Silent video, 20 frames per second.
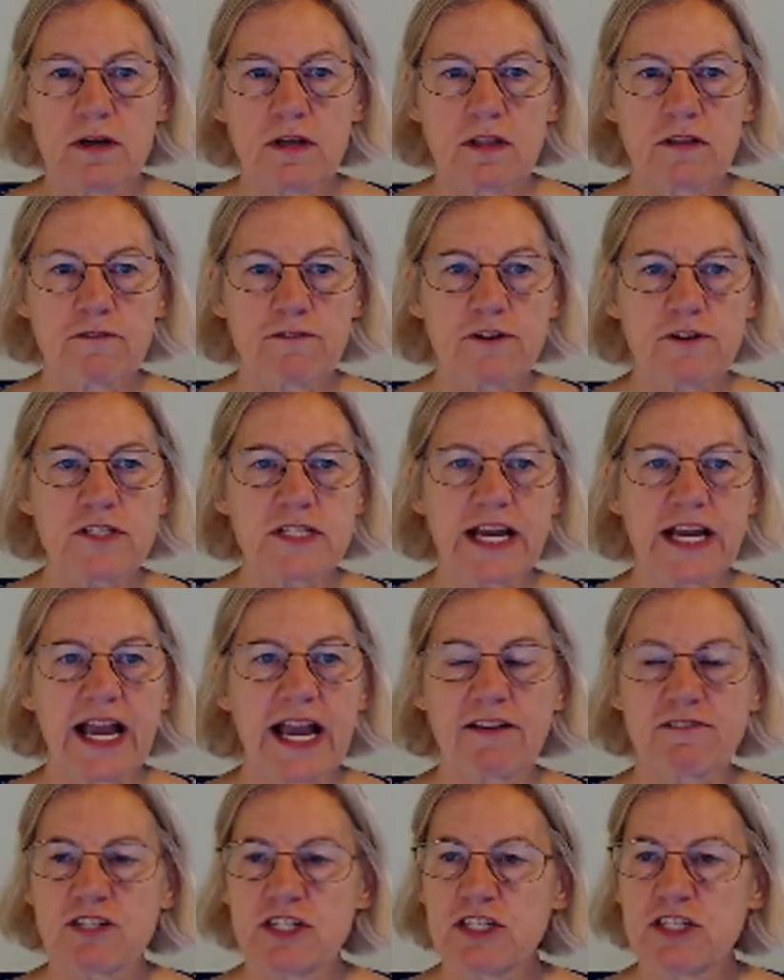the first thing I
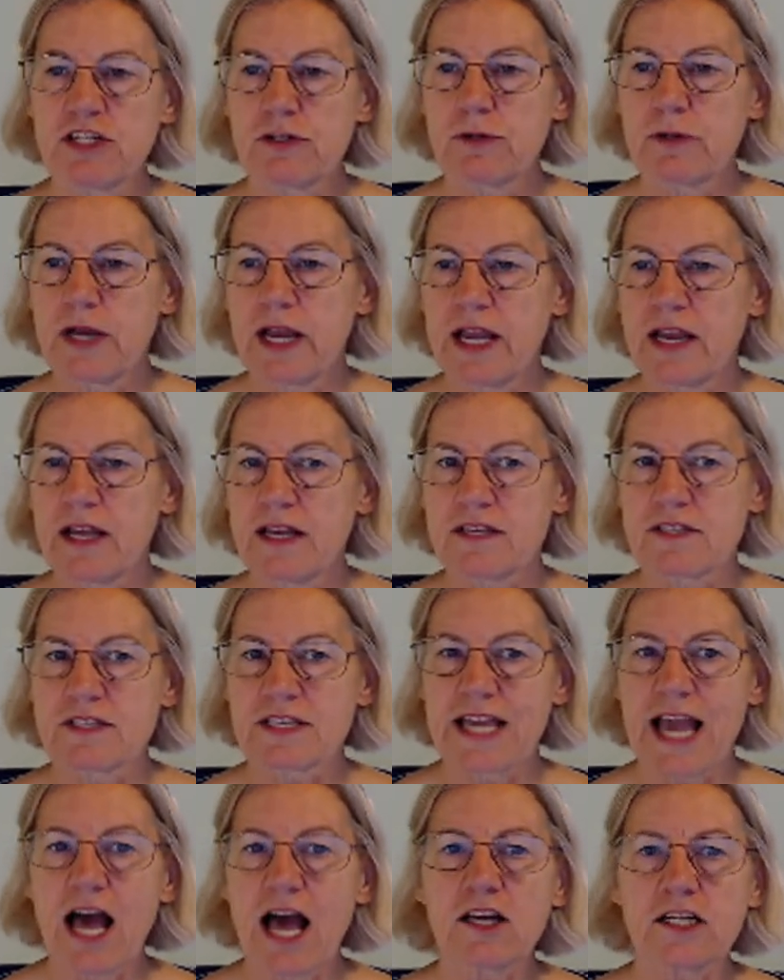have to do is
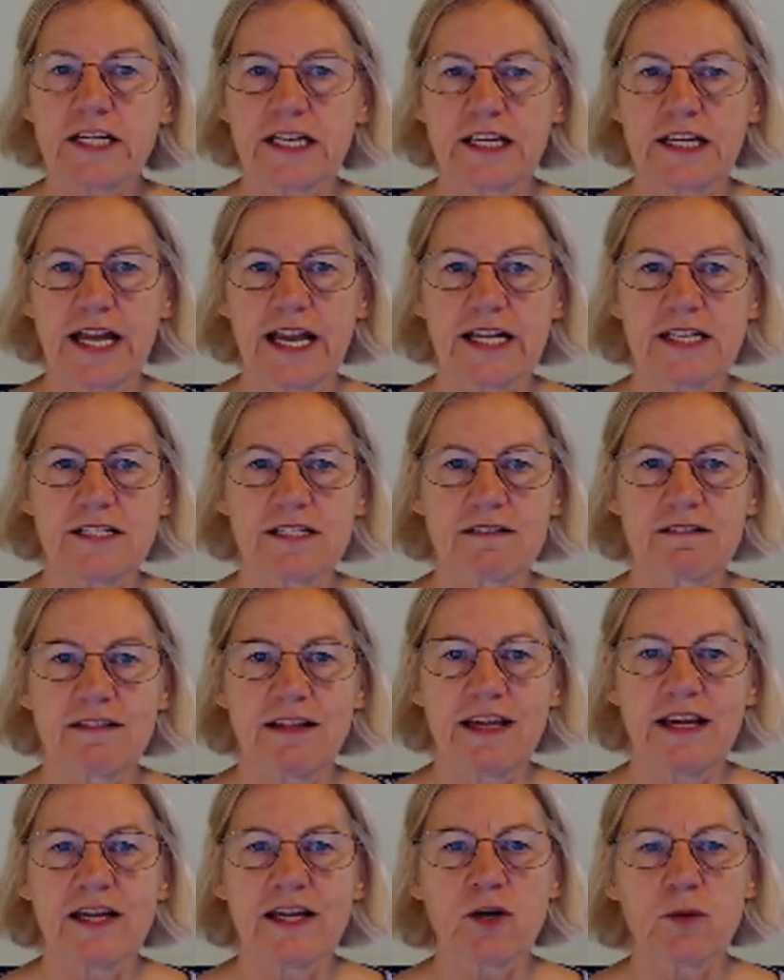calculate the
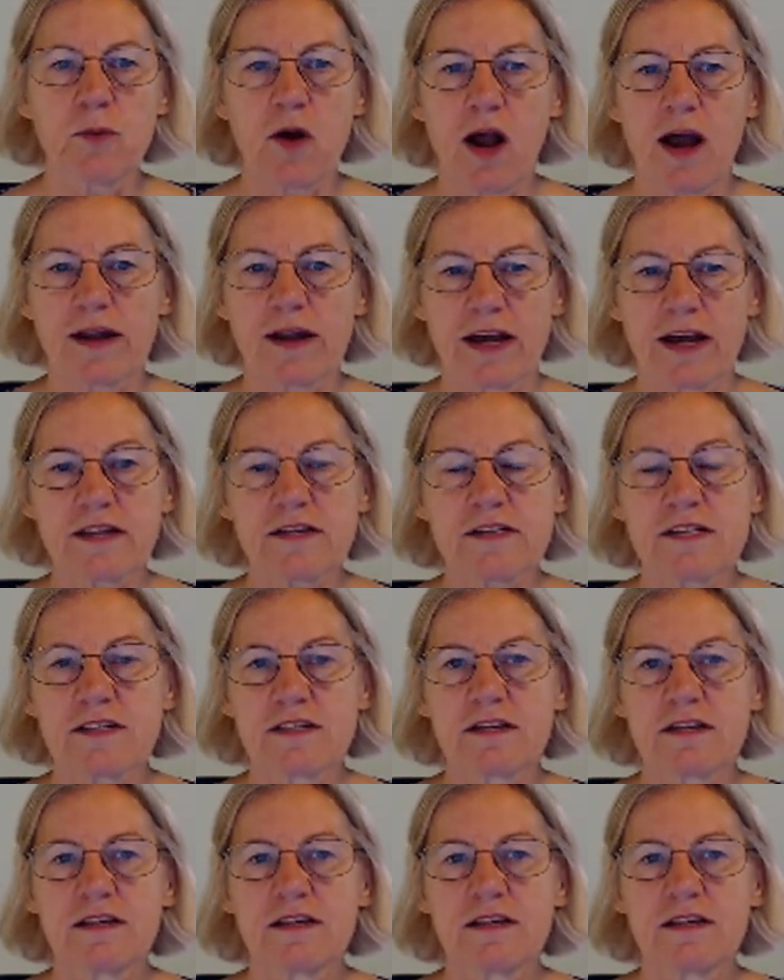inner product